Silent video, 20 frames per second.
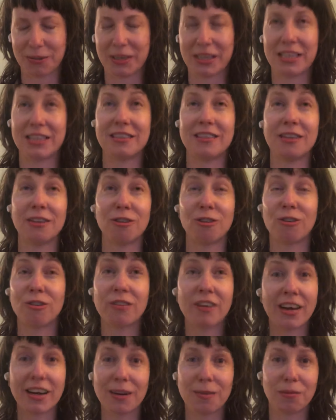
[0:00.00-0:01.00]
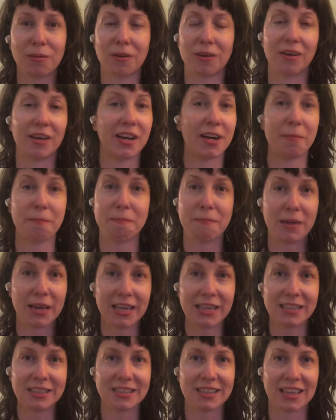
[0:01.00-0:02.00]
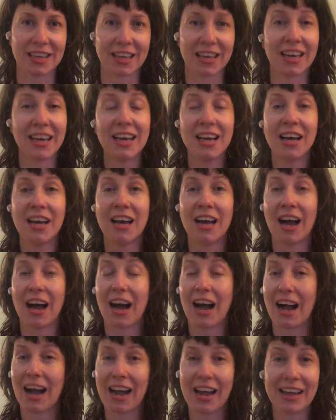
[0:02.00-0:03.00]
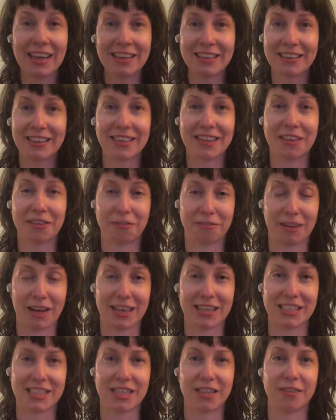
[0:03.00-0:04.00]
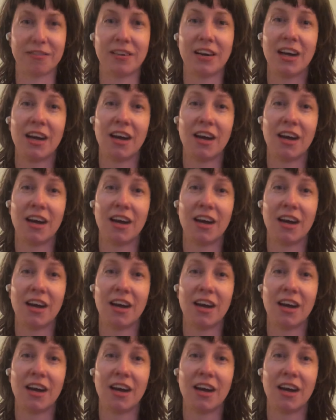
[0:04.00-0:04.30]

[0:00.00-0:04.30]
It is incredible and amazing, highly effective,